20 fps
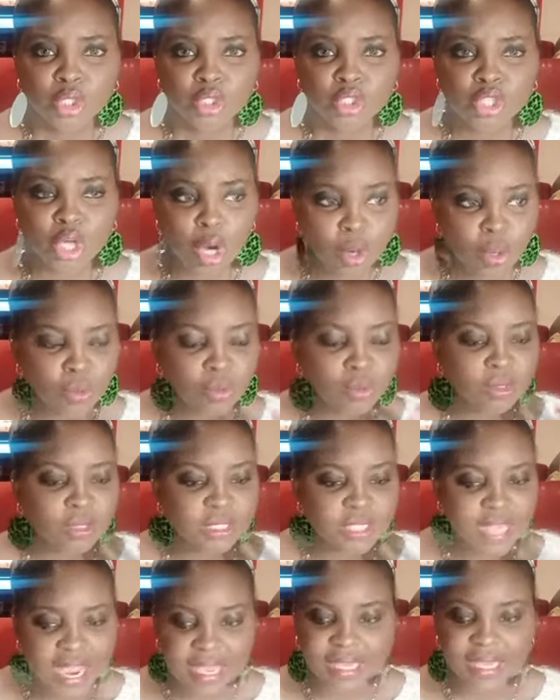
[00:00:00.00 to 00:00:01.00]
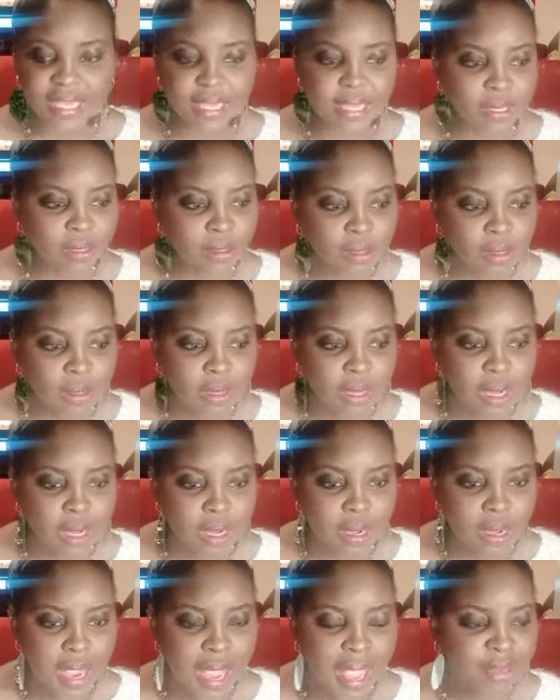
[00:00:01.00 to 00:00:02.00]
Don't take it
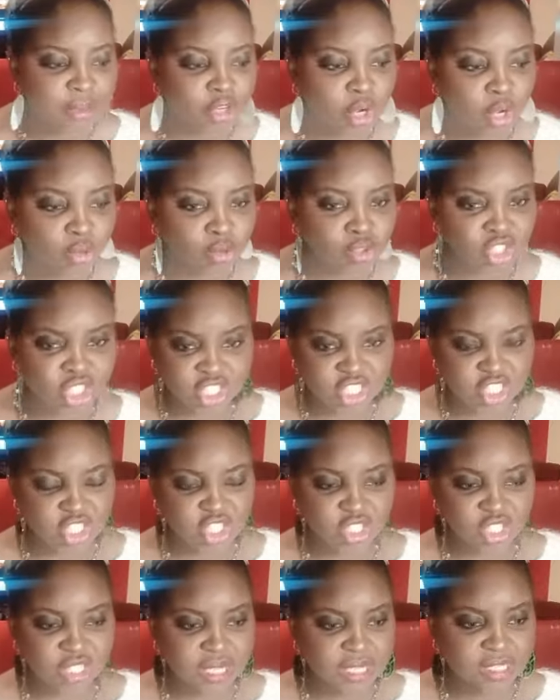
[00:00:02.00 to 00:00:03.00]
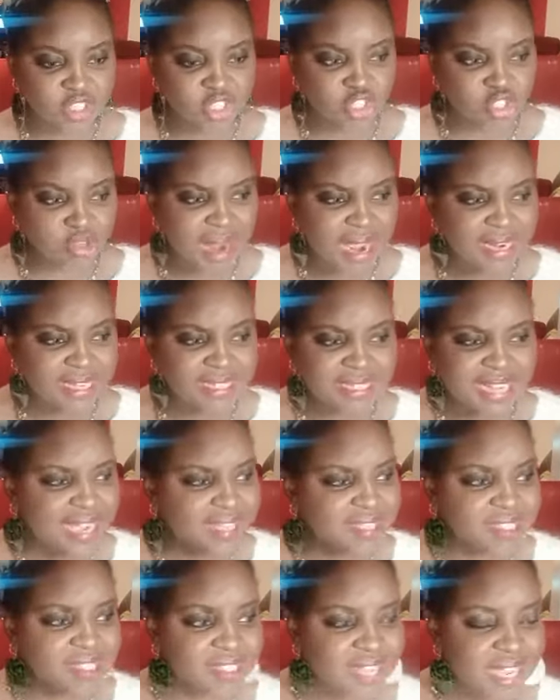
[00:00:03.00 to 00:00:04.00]
and don't just try to
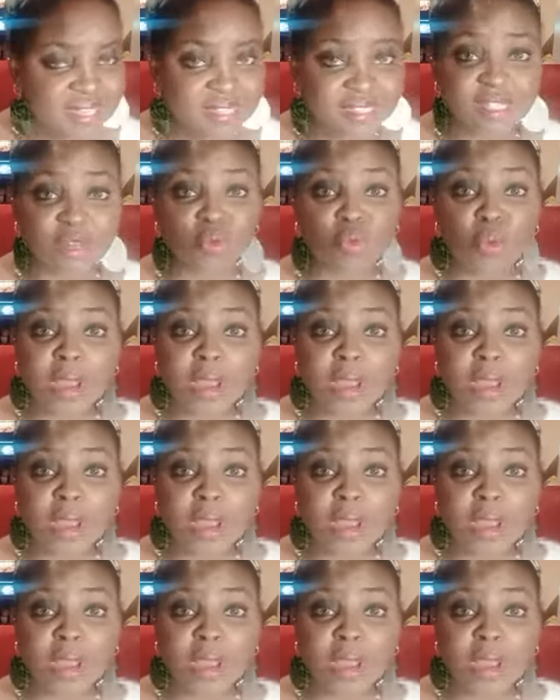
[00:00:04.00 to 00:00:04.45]
dissect it.